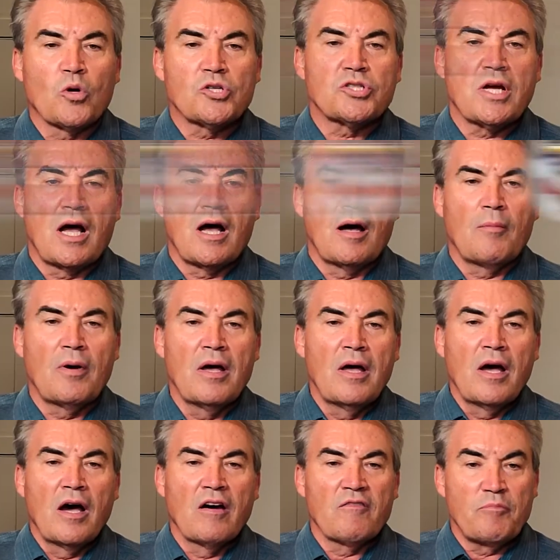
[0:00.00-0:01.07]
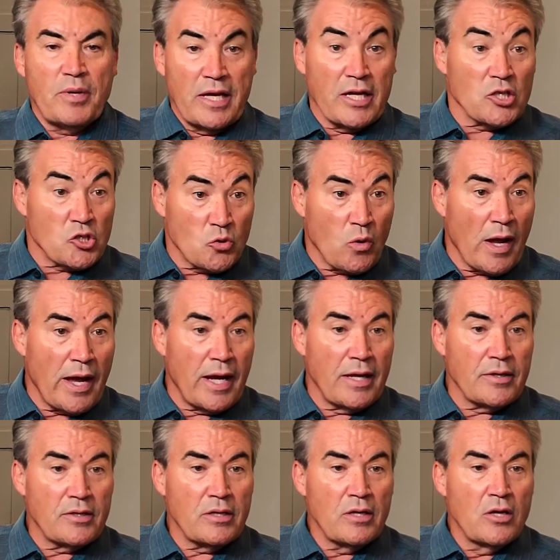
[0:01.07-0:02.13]
job of being
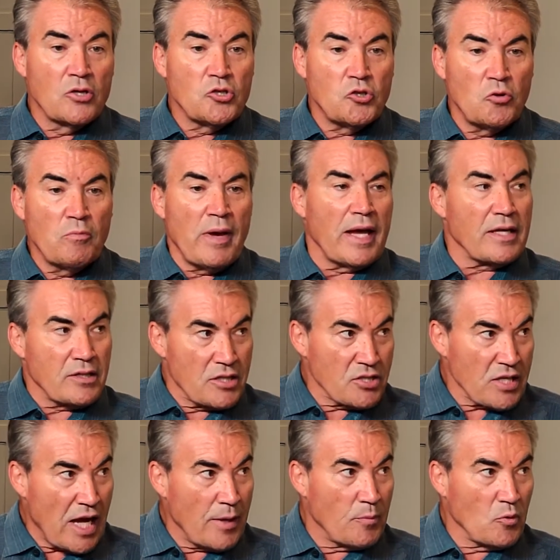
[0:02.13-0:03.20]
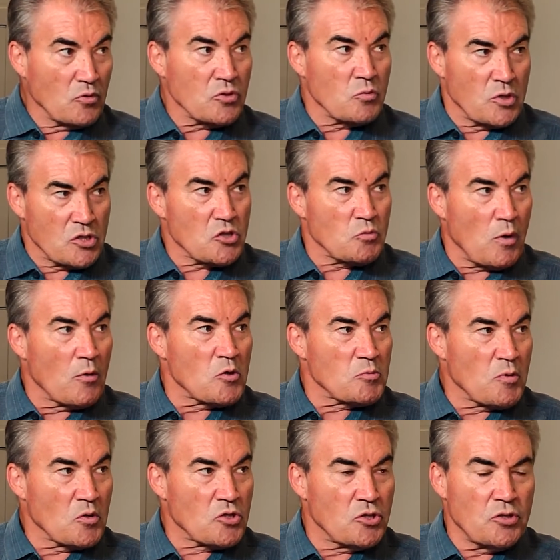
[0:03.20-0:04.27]
trained to make disciples, which is what we're
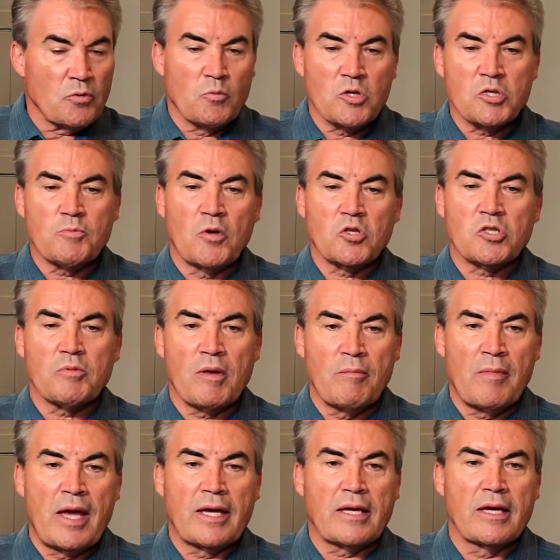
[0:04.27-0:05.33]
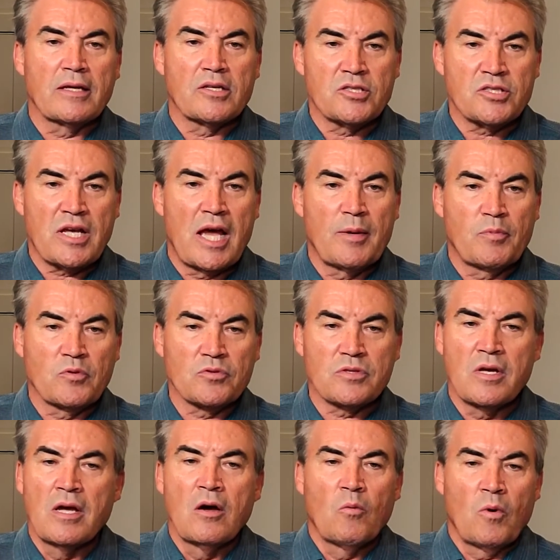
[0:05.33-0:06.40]
supposed to do. We're supposed to be making disciples.
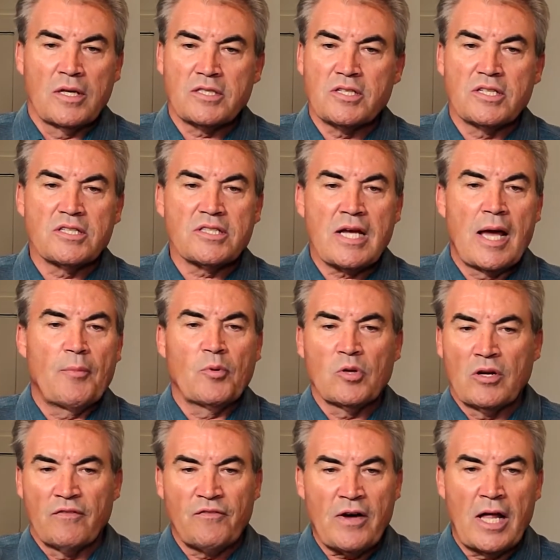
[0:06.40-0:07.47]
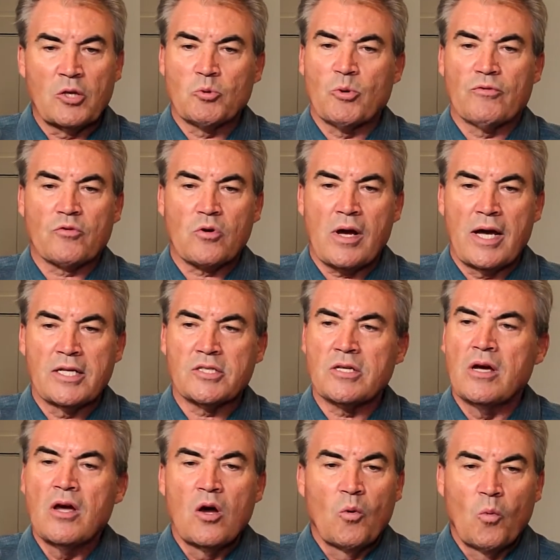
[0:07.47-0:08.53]
What's a disciple? A follower of Christ.
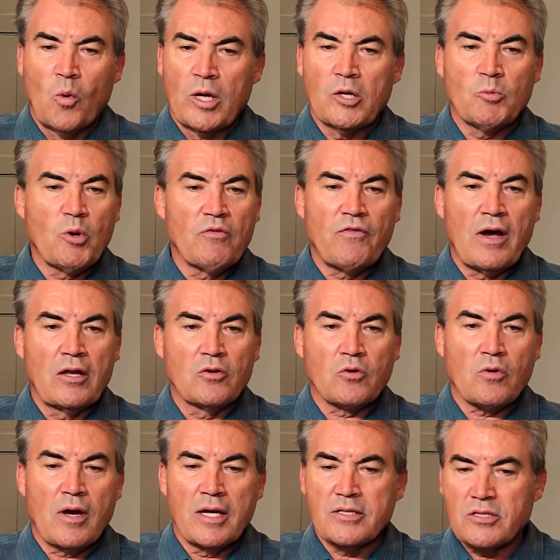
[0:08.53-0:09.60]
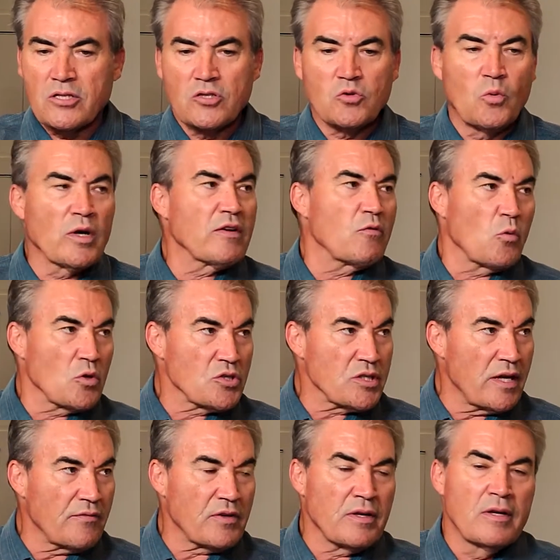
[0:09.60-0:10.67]
When do we follow Christ?
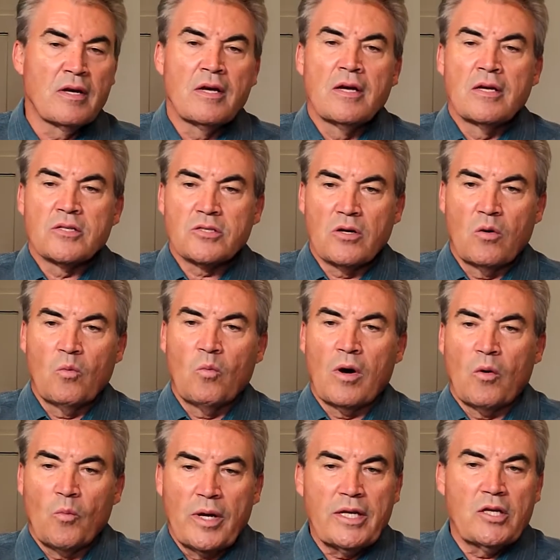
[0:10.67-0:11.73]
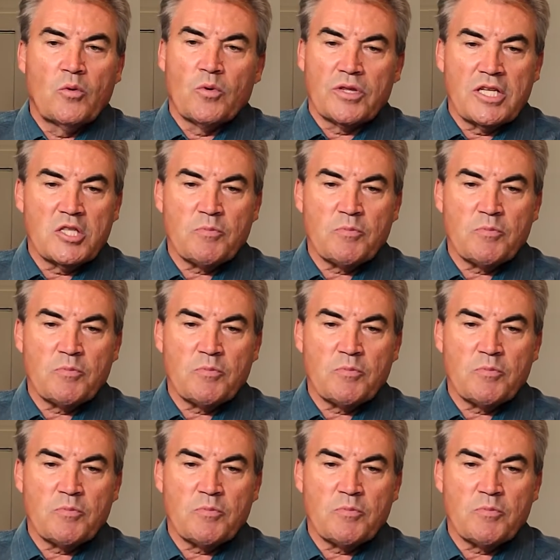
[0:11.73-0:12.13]
24/7. Right. So what we do with these